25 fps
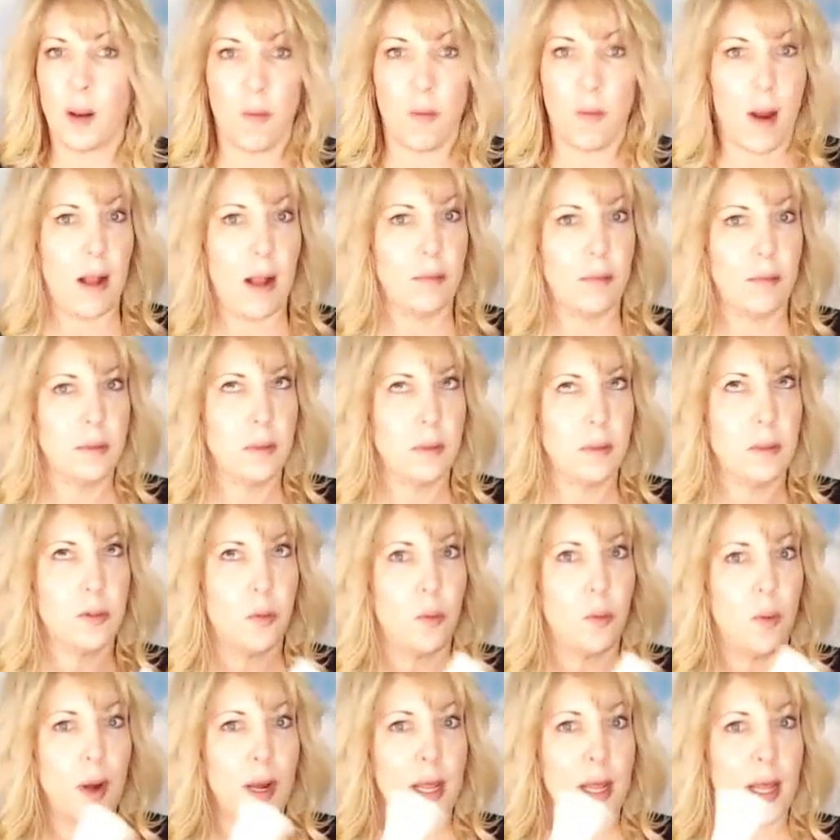around
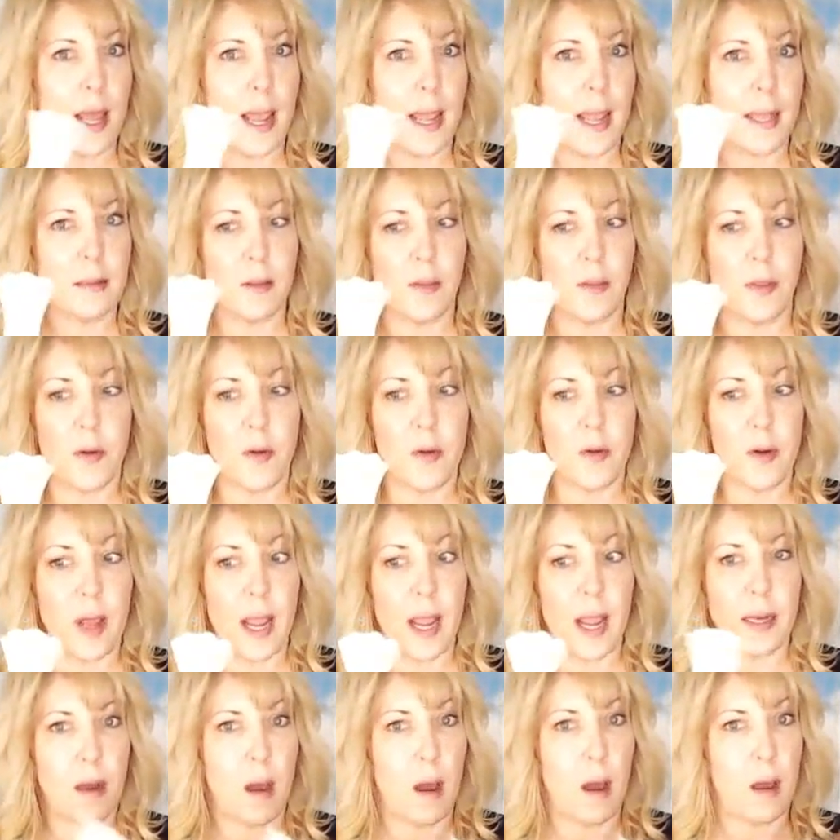28 to
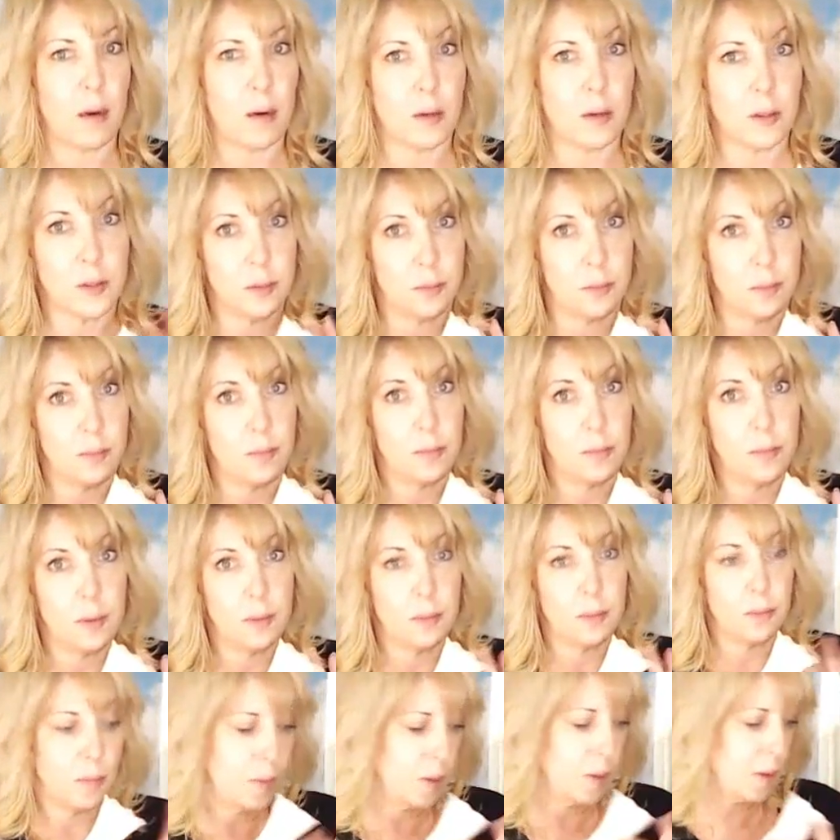$38.
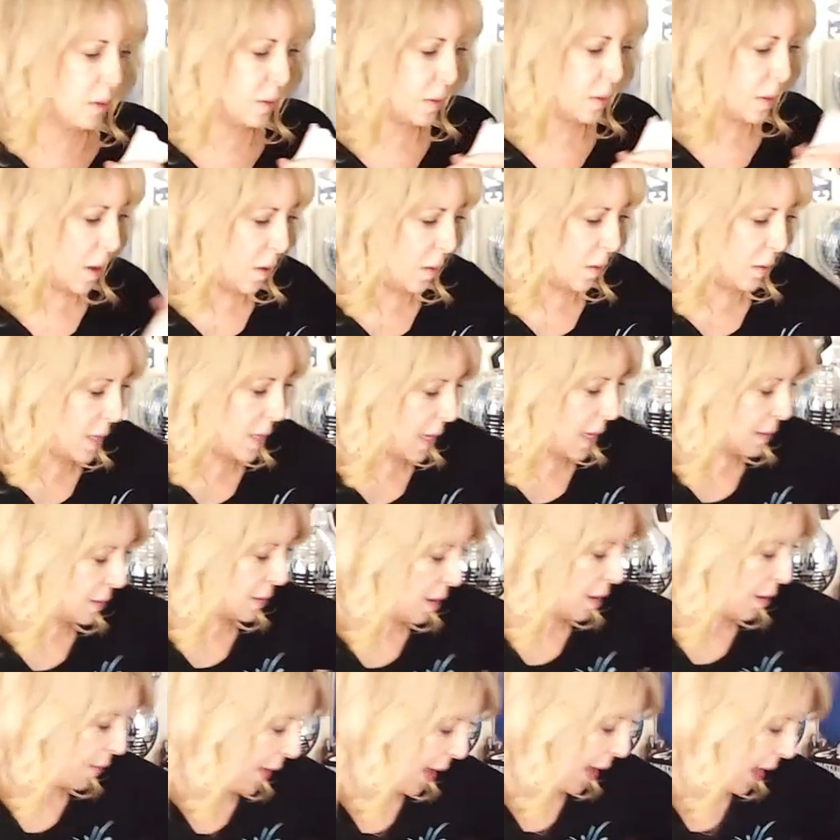So yes
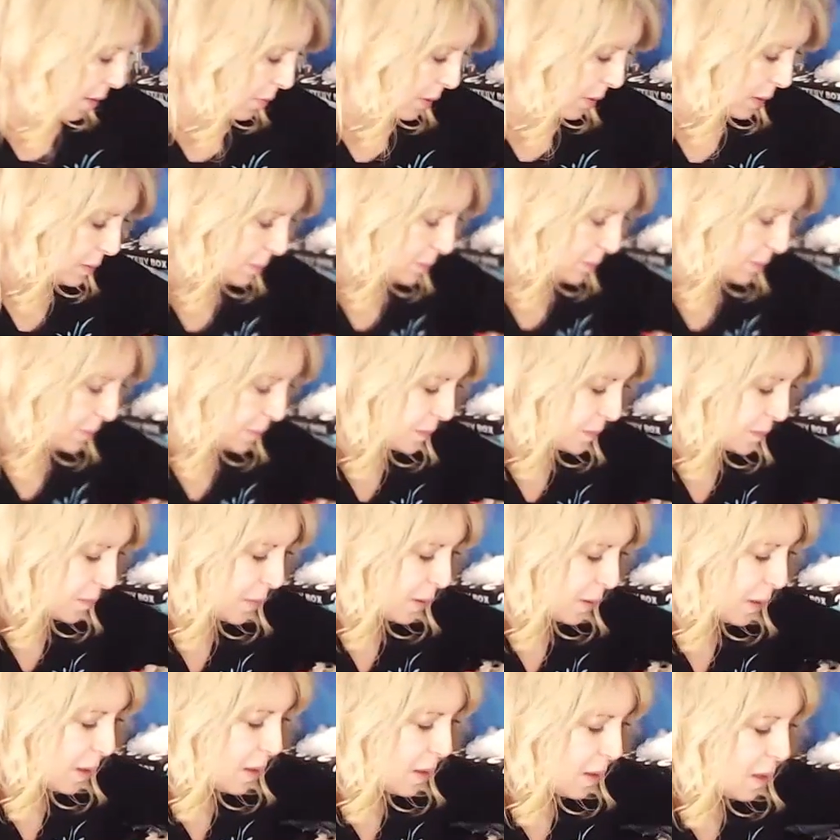on that one.
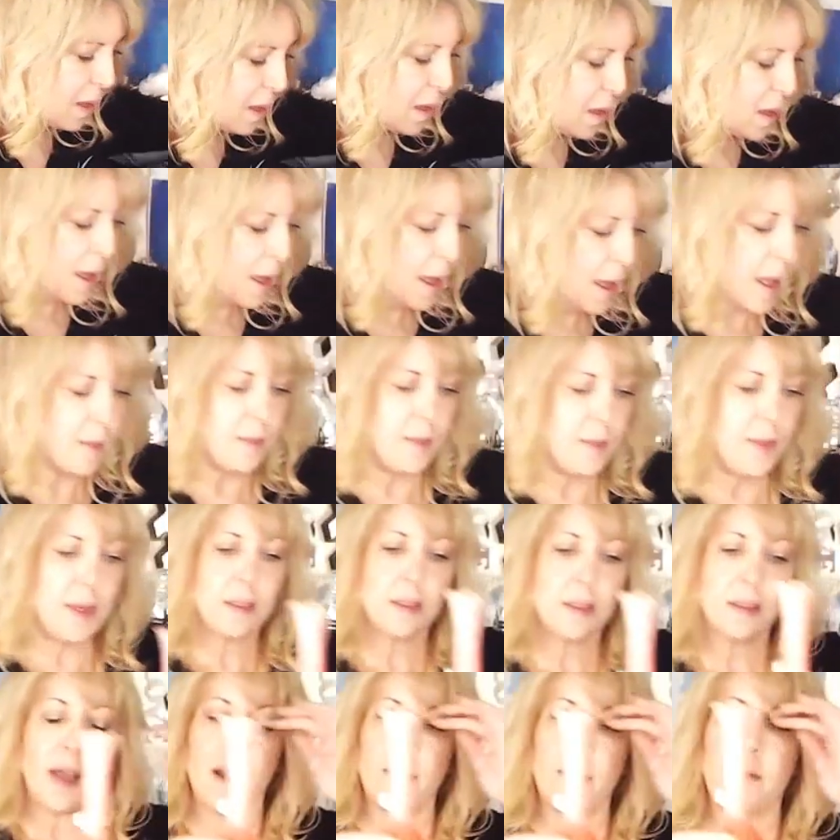And
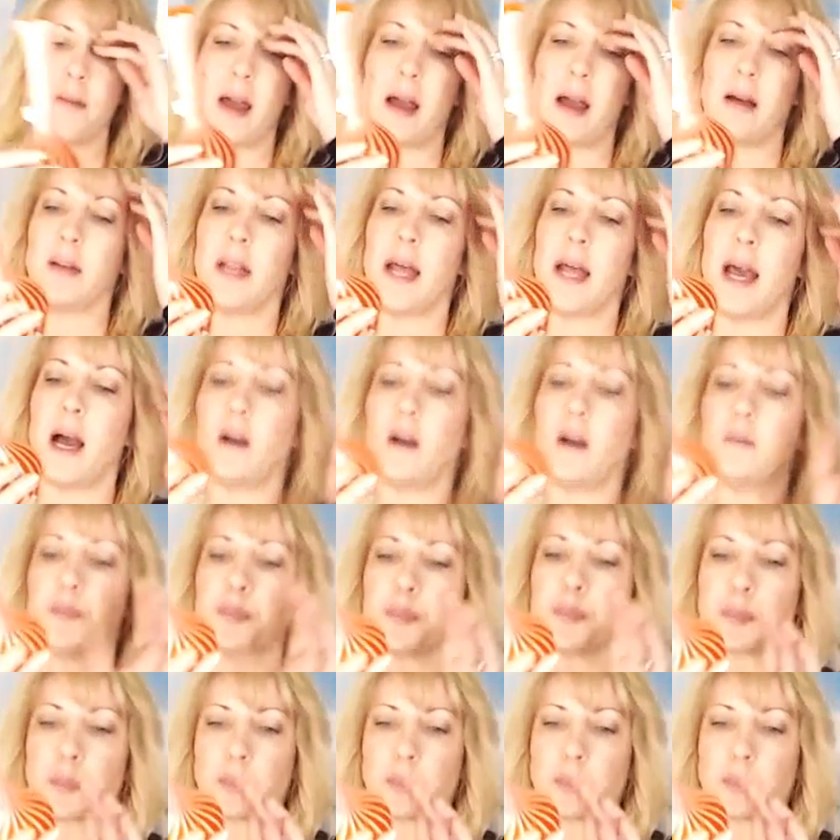this I found out,